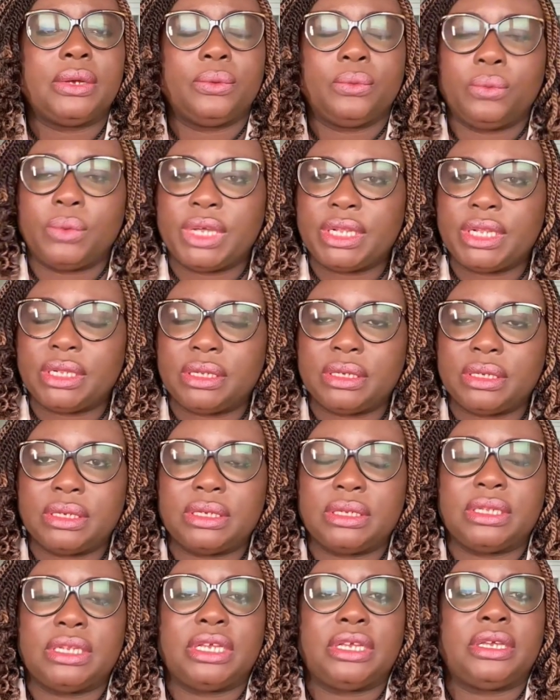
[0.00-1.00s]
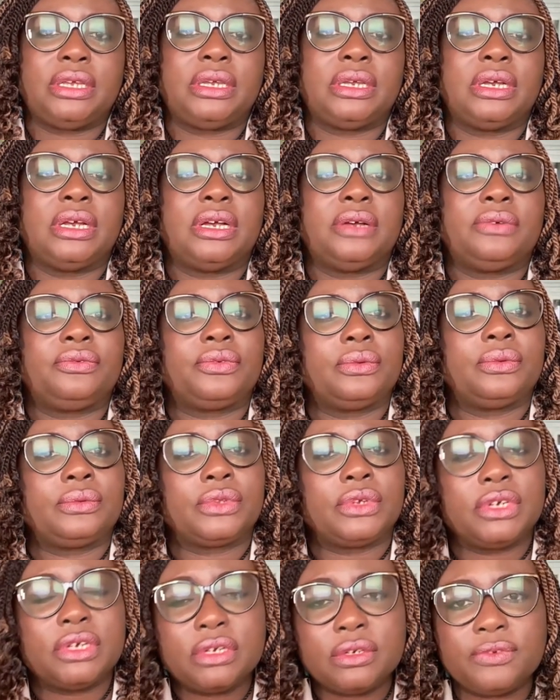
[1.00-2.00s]
when they have
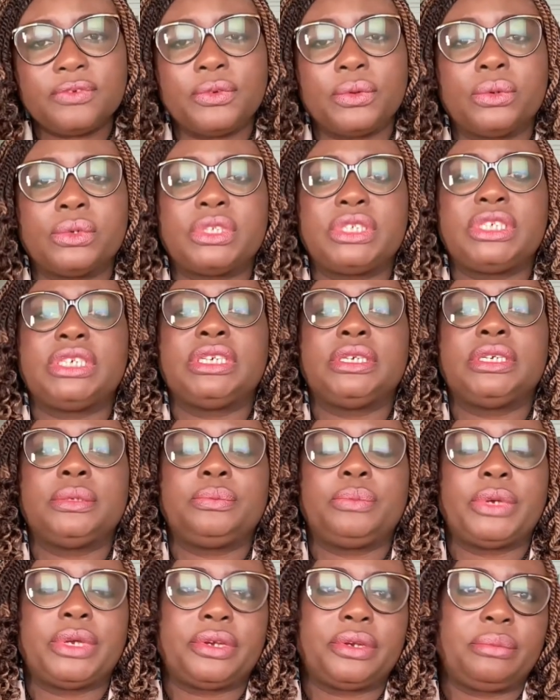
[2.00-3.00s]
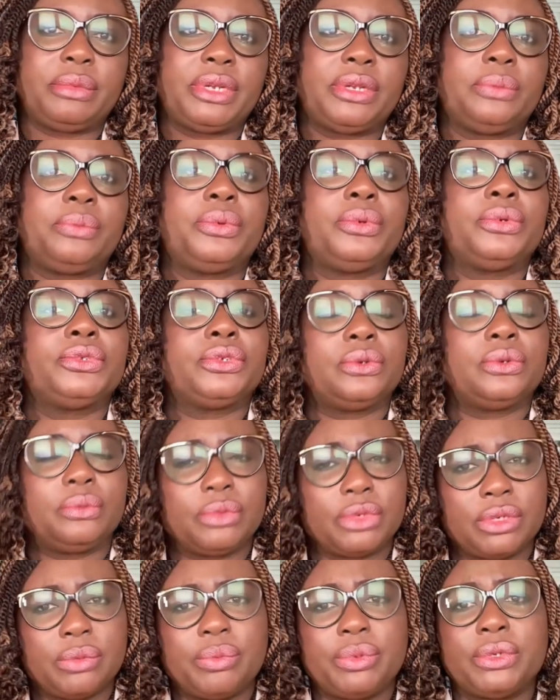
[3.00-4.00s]
turned 40, perimenopausal,
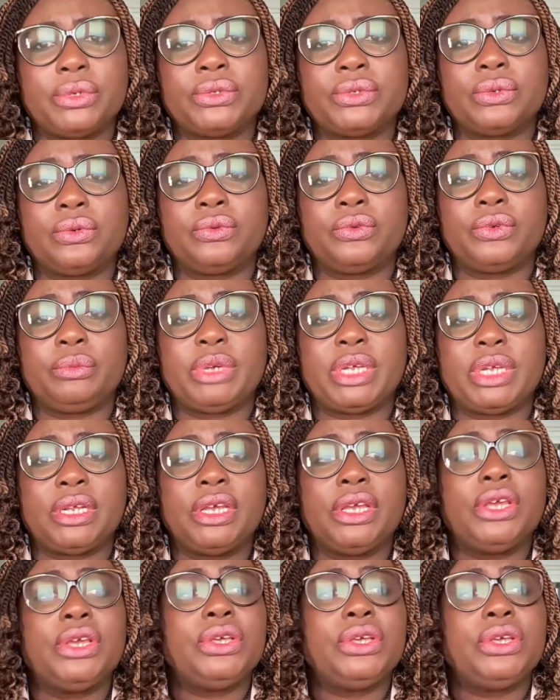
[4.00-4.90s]
menopausal women.